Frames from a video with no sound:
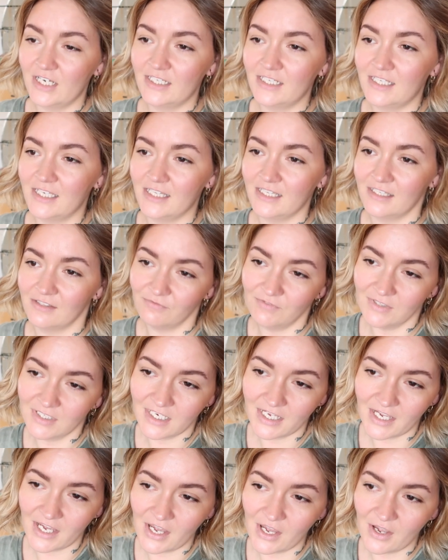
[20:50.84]
editing this
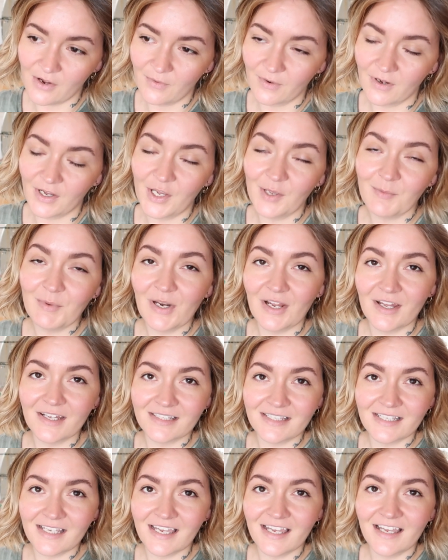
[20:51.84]
video. I hope you
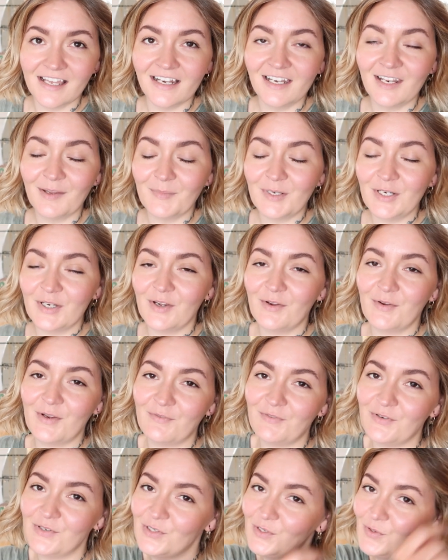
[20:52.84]
liked it. Let me know
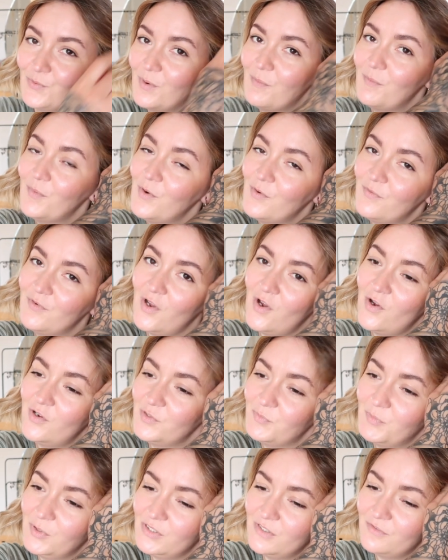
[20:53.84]
if you do want more
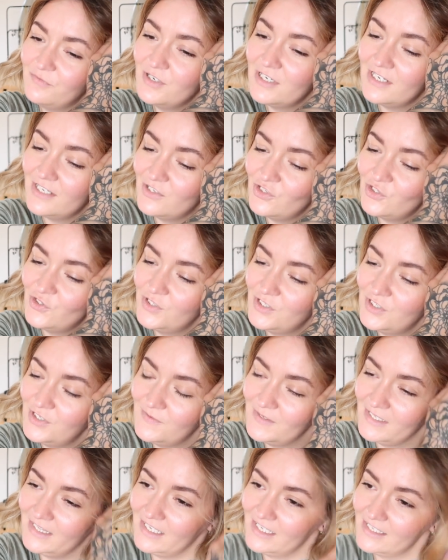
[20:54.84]
vlogs because I've really enjoyed doing